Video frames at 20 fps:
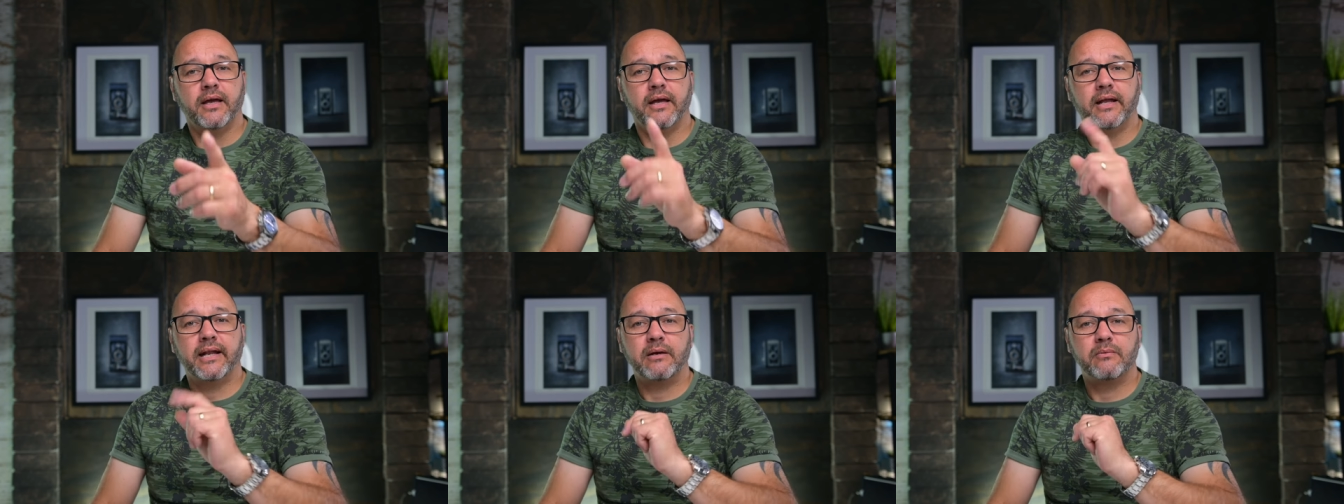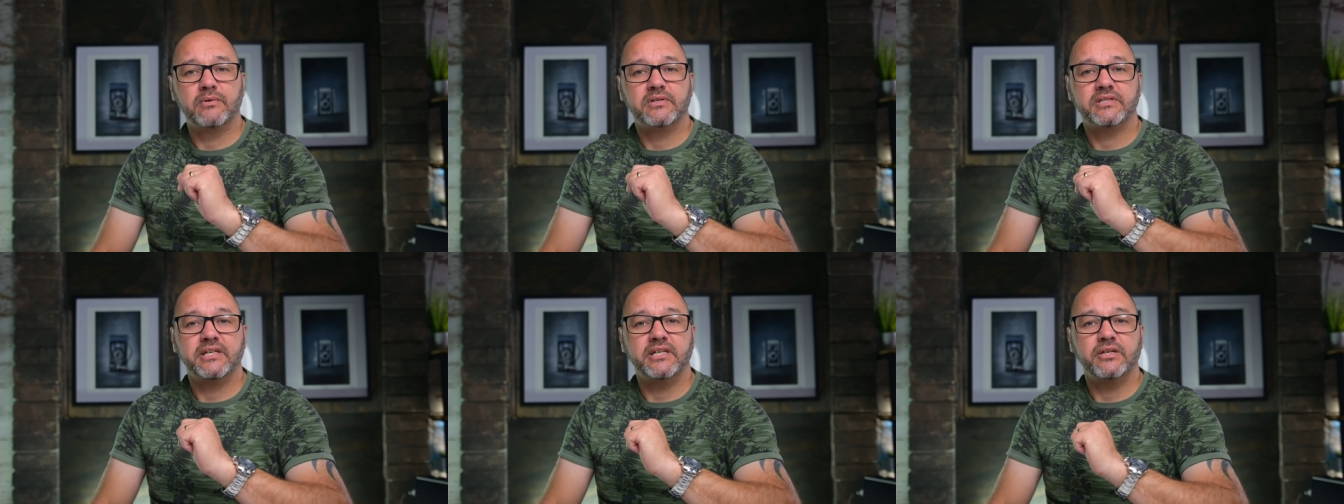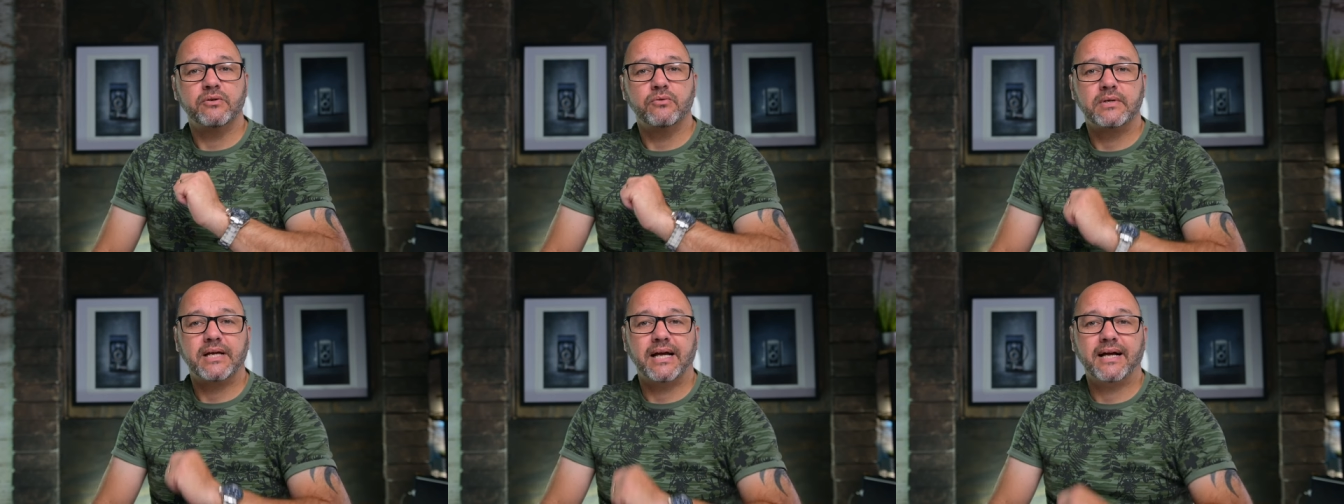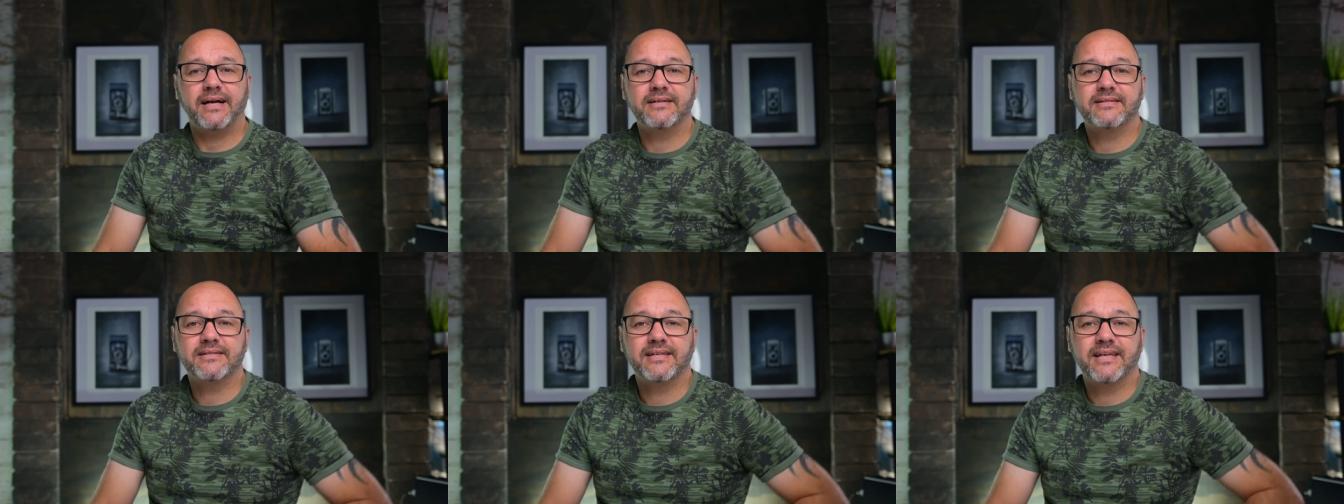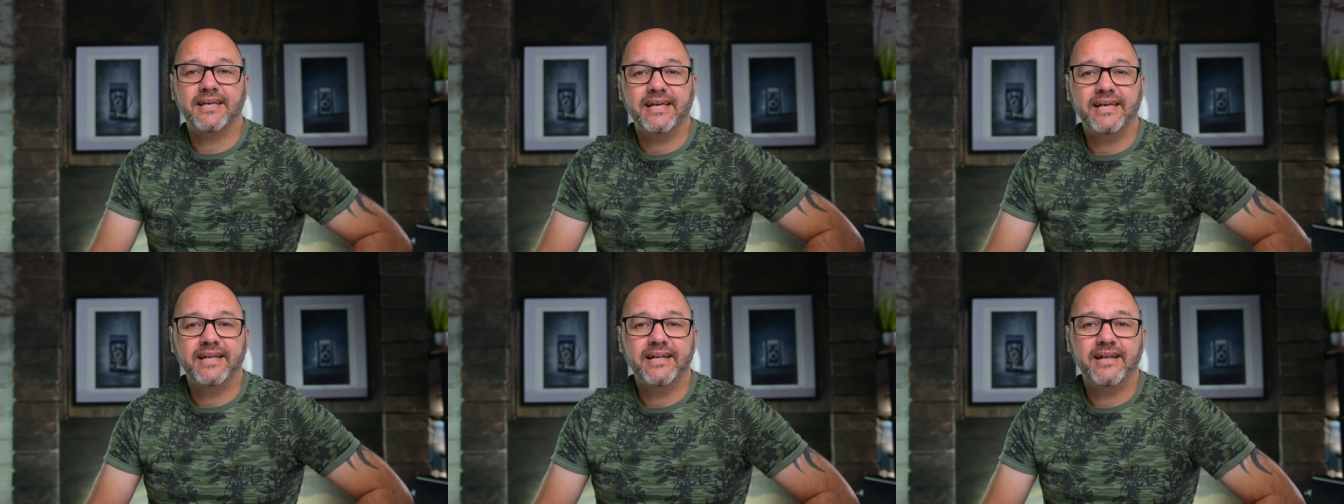And I will see you guys
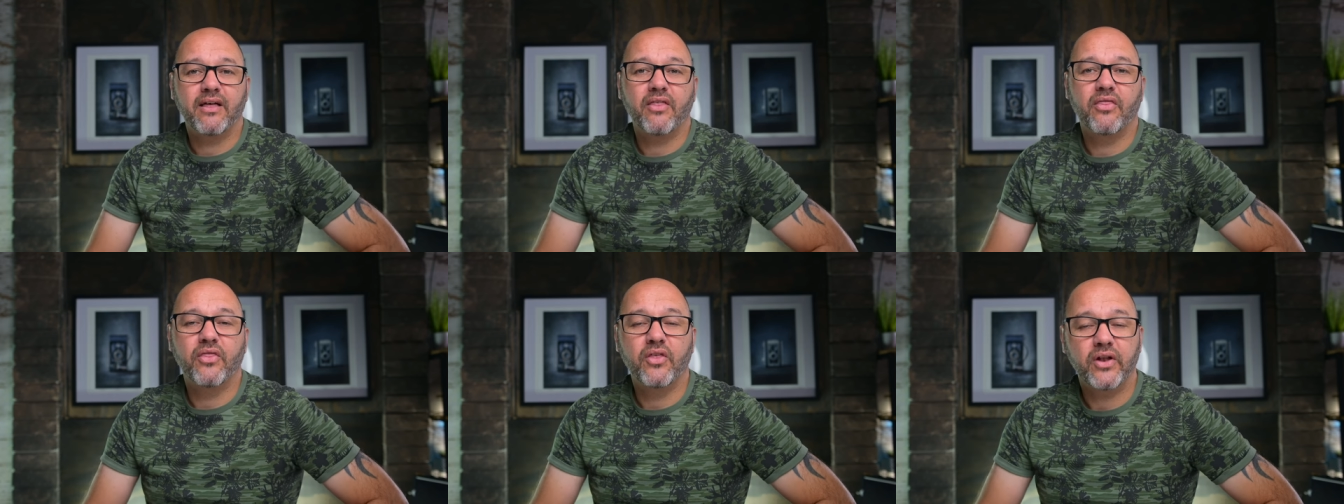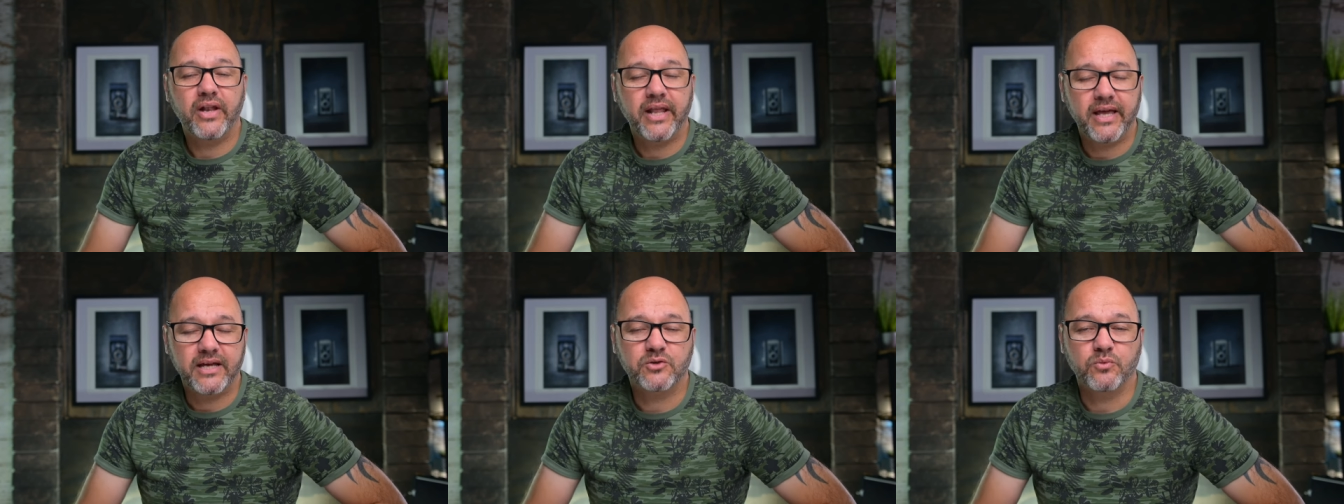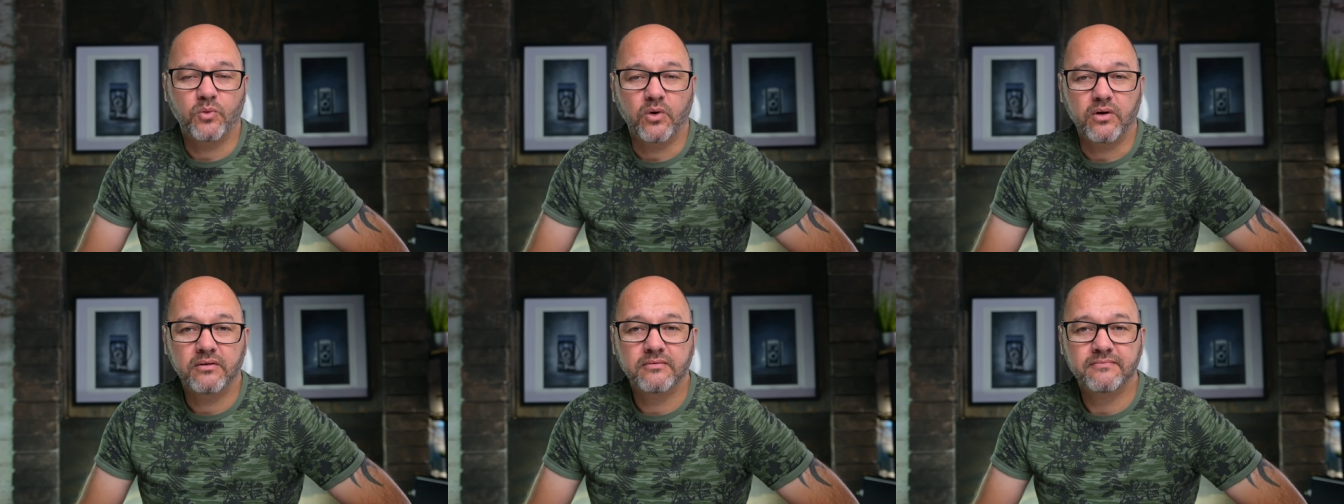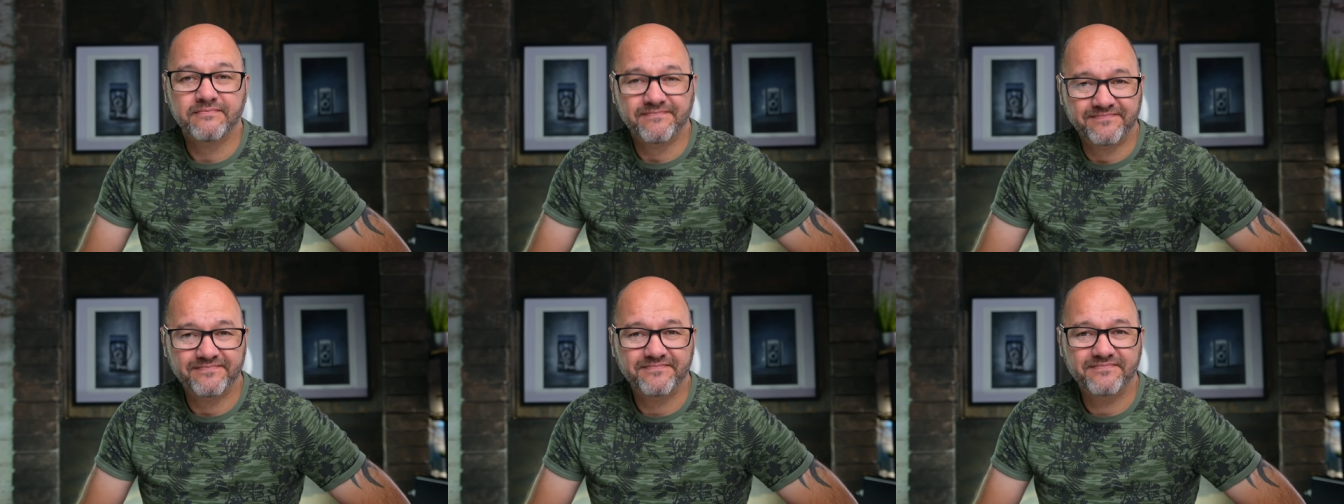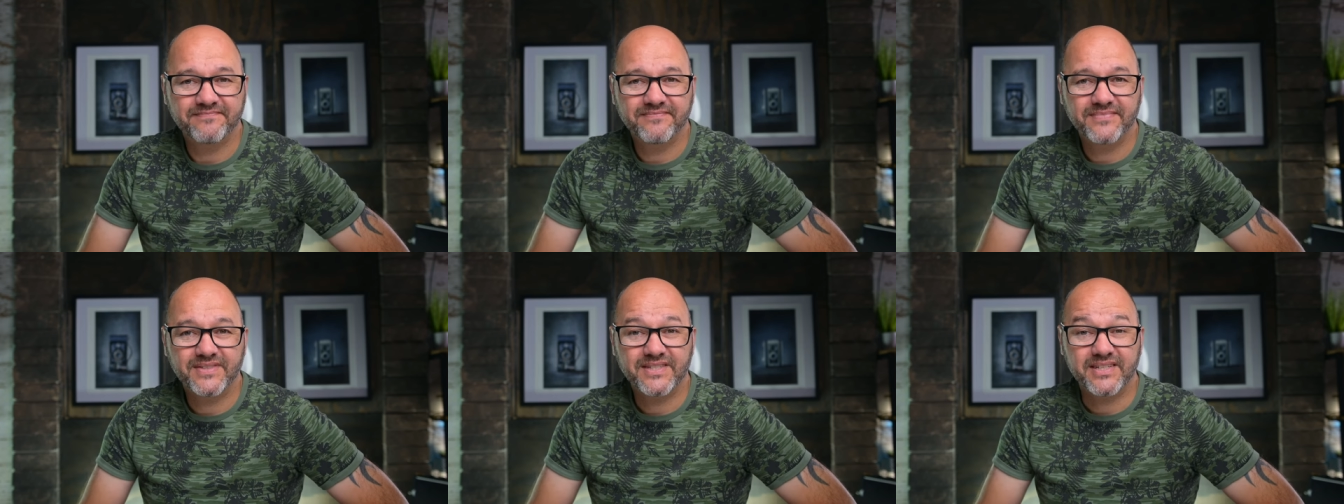in the next one.
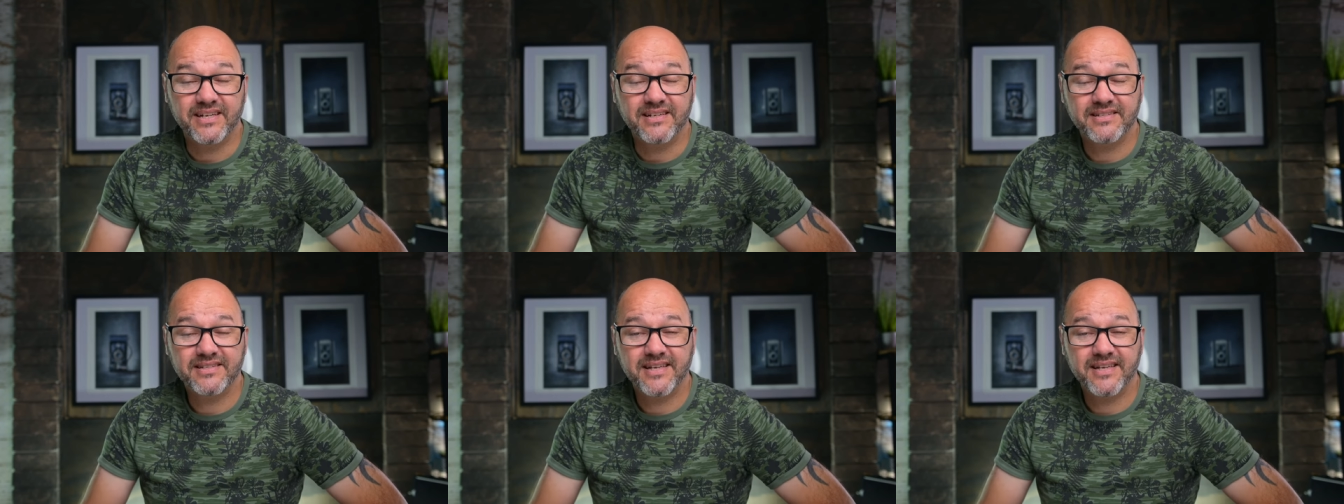See you